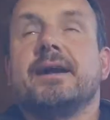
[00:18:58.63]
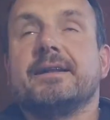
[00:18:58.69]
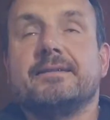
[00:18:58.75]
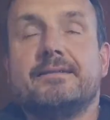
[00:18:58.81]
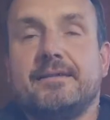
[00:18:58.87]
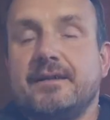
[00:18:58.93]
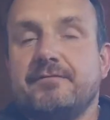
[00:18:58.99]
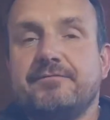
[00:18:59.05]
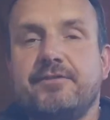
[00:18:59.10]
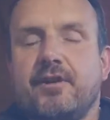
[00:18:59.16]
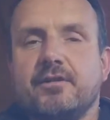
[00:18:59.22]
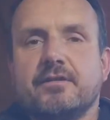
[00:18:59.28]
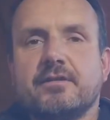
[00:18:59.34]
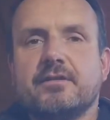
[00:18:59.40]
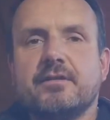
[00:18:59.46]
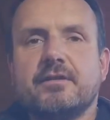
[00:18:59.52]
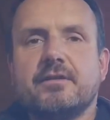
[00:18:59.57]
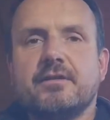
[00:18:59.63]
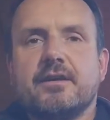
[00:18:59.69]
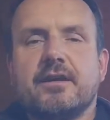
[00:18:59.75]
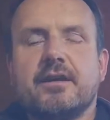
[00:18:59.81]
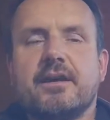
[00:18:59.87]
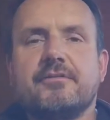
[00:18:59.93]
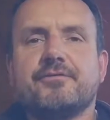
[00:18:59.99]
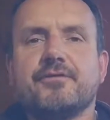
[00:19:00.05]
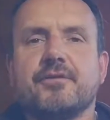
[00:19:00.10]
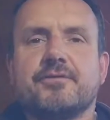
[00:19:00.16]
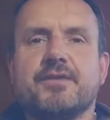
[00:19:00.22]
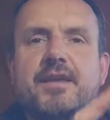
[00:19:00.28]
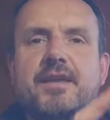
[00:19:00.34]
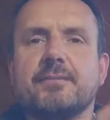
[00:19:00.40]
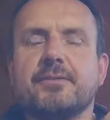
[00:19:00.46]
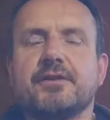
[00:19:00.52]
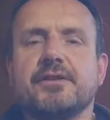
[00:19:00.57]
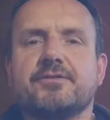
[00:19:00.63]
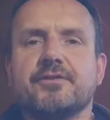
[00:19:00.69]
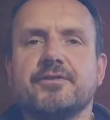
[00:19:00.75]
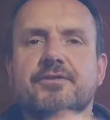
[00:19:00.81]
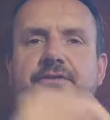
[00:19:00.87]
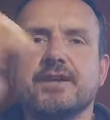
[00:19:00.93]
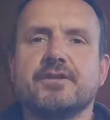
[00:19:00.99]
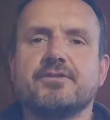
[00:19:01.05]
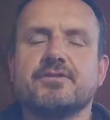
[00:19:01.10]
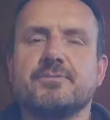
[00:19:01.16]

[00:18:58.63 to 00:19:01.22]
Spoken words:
default, if you're thinking about different things, I